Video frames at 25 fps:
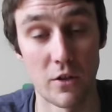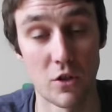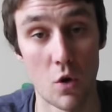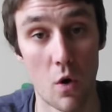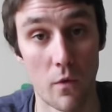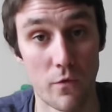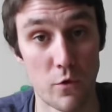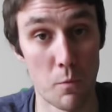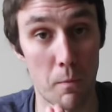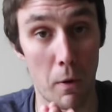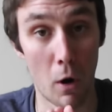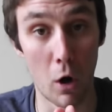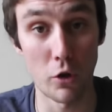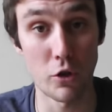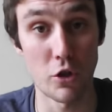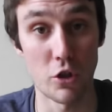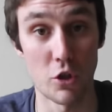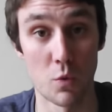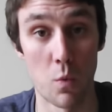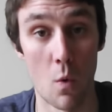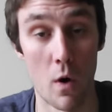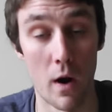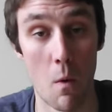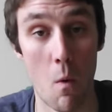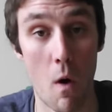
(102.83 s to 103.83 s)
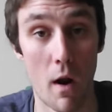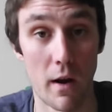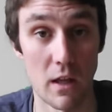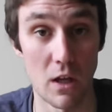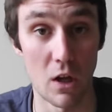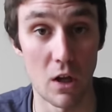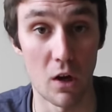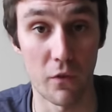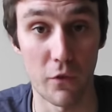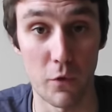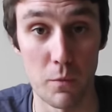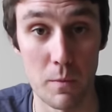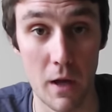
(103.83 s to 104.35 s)
So if you purchase one, I want to
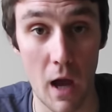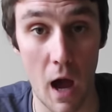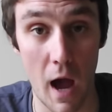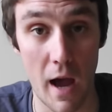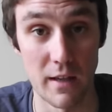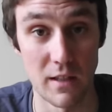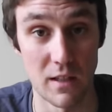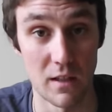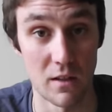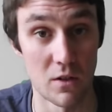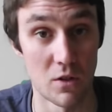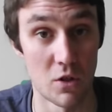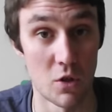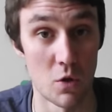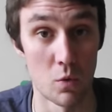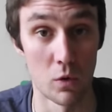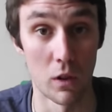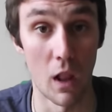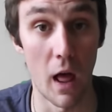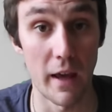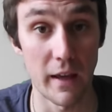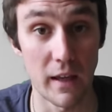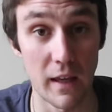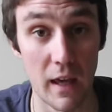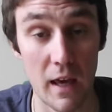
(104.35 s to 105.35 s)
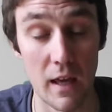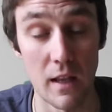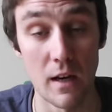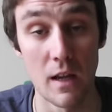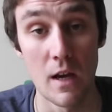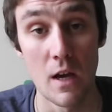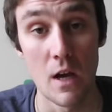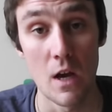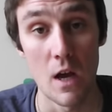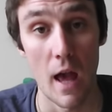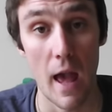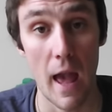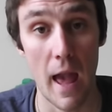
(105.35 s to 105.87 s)
hear from you guys. Do you like it?
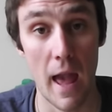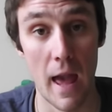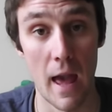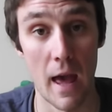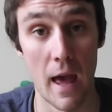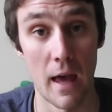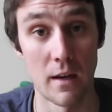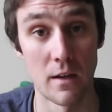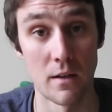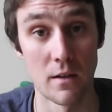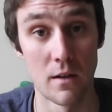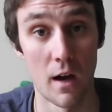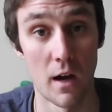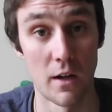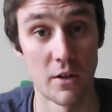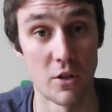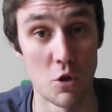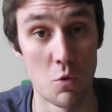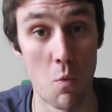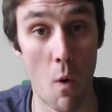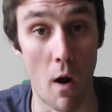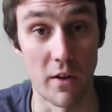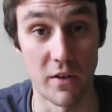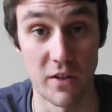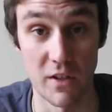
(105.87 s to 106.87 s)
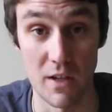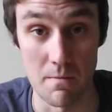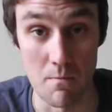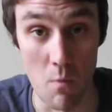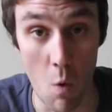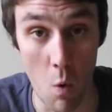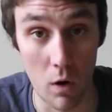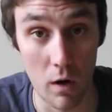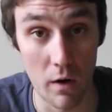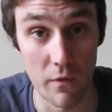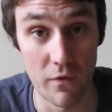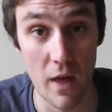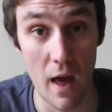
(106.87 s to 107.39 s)
And do you want to see
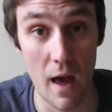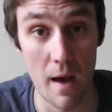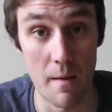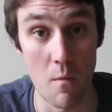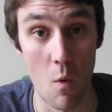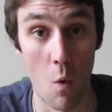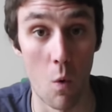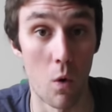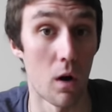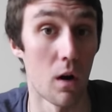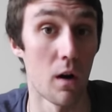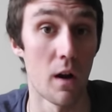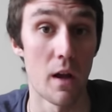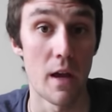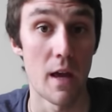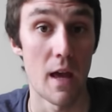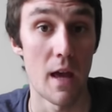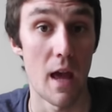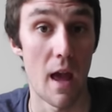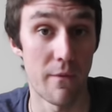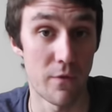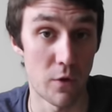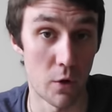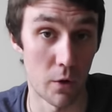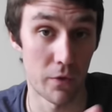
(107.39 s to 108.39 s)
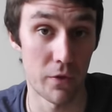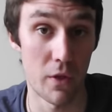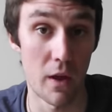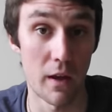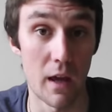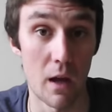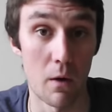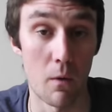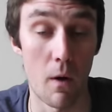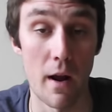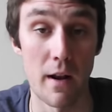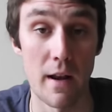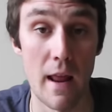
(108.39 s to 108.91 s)
more of them? Or if you're
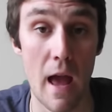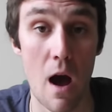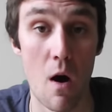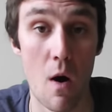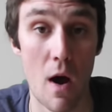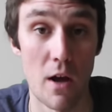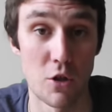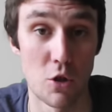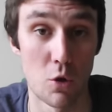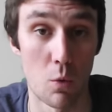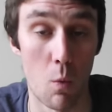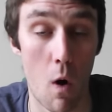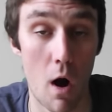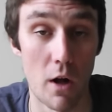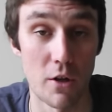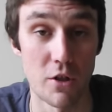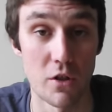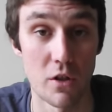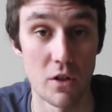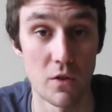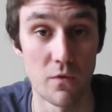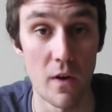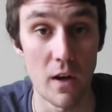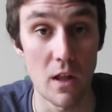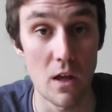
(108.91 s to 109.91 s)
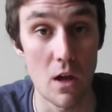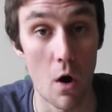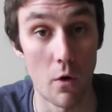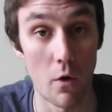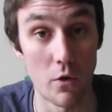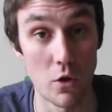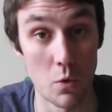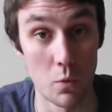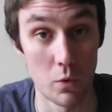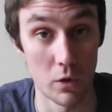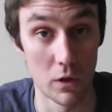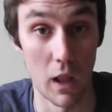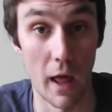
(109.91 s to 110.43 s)
thinking right now as you're watching this video,
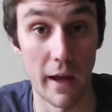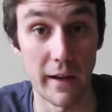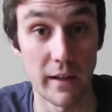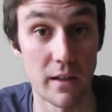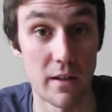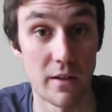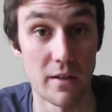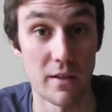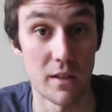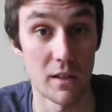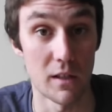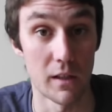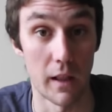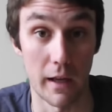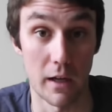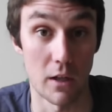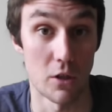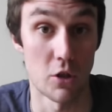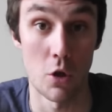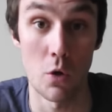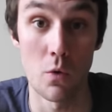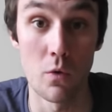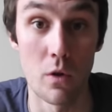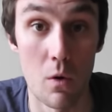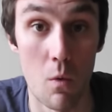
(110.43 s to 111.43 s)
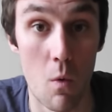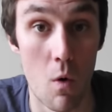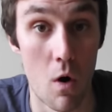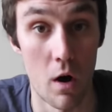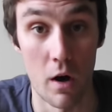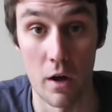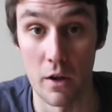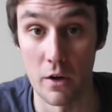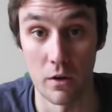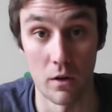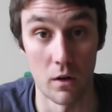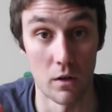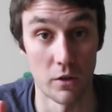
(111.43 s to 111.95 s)
you would like to see like a tuna
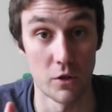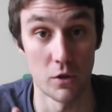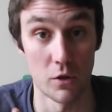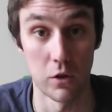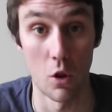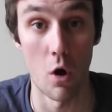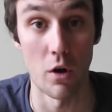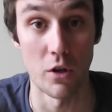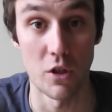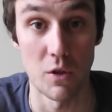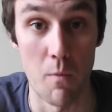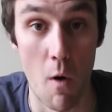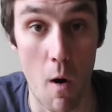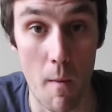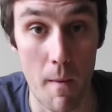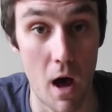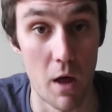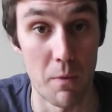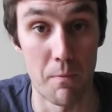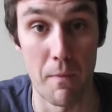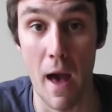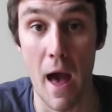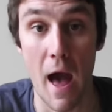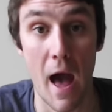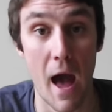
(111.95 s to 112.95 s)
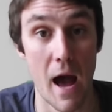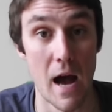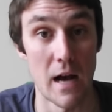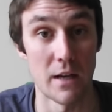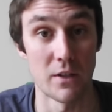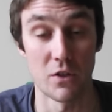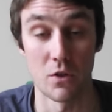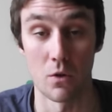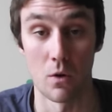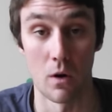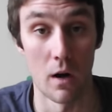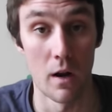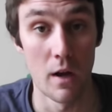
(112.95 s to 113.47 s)
one or a smallmouth
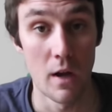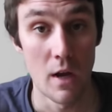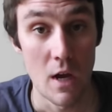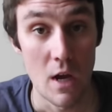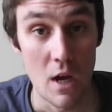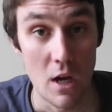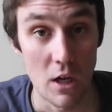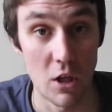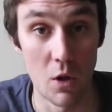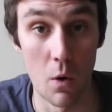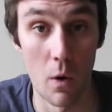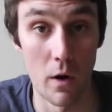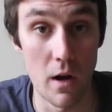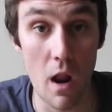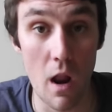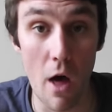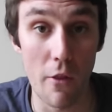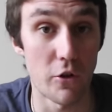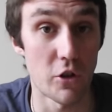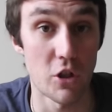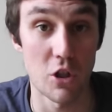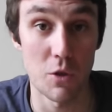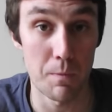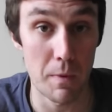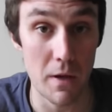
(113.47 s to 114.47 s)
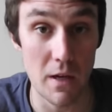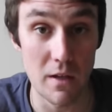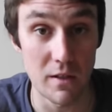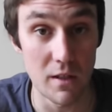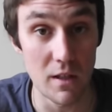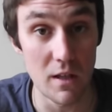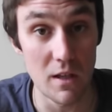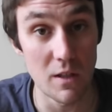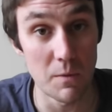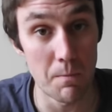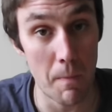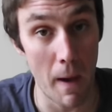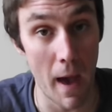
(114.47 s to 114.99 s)
bass or, you know, another
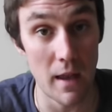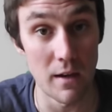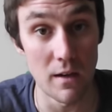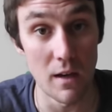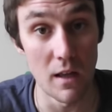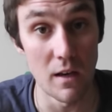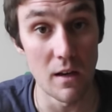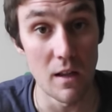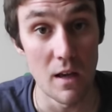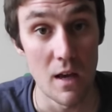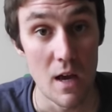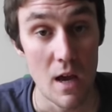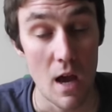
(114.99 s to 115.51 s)
species pendant.